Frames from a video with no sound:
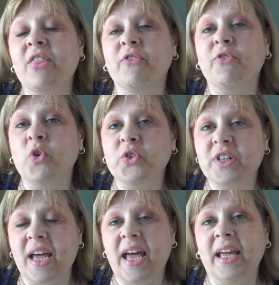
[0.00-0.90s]
the 4th
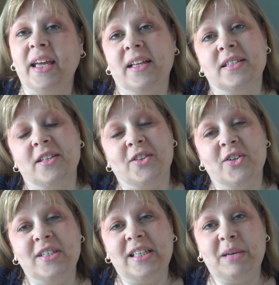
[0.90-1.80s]
day into the
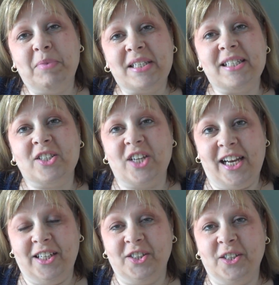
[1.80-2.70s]
30-day business
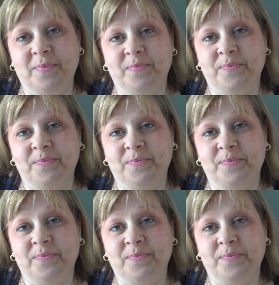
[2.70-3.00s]
challenge.